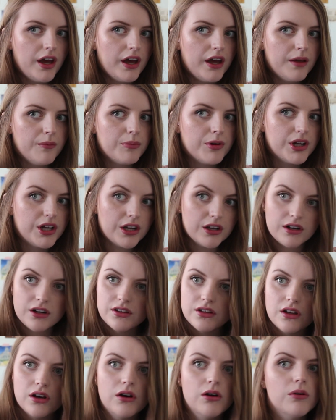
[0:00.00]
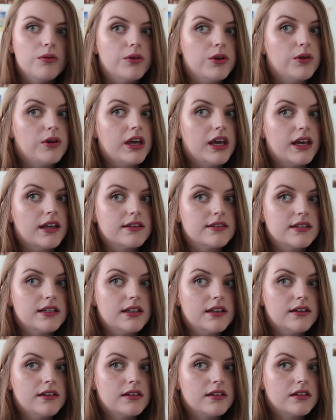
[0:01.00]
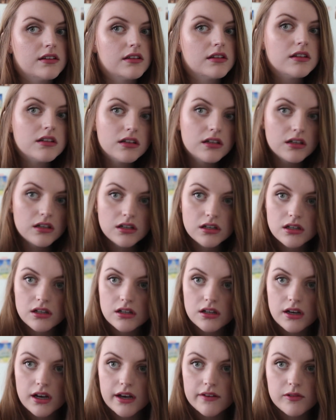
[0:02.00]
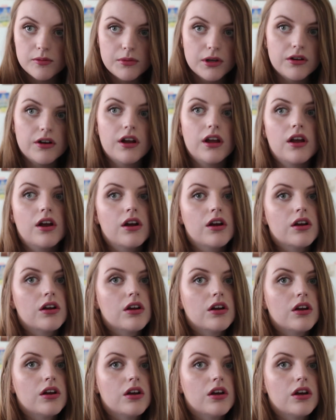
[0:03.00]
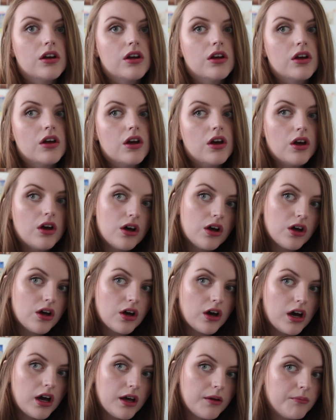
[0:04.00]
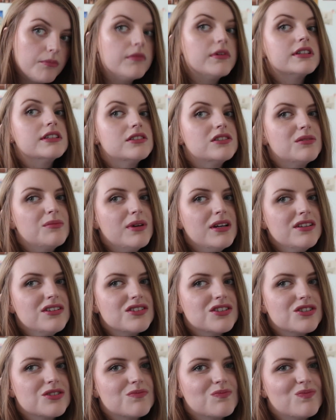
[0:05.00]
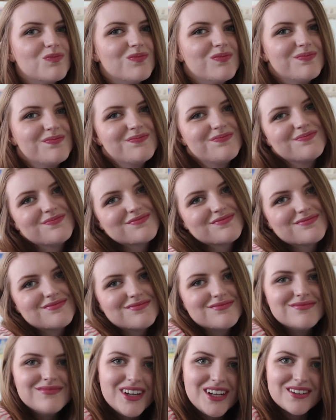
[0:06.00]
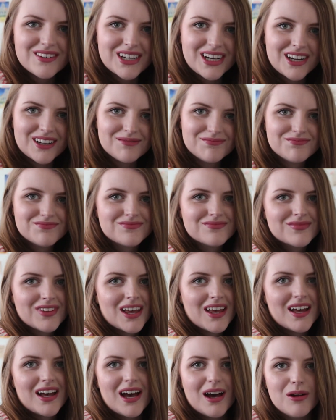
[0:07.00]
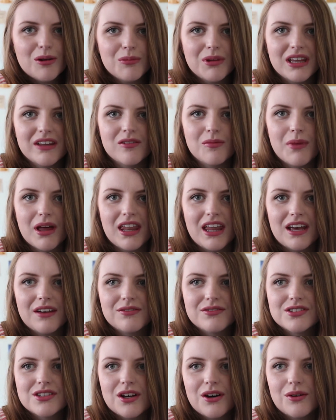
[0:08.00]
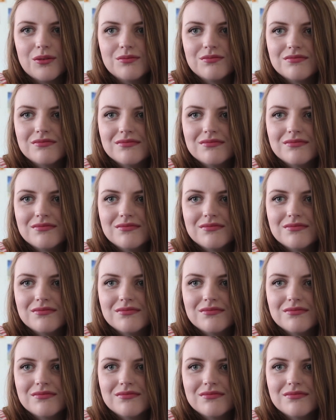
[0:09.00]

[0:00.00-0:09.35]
and putting it on. Oh, you can see it. I have a mirror right here. Okay. Is it too much? I don't care. I'm gonna be living my life, so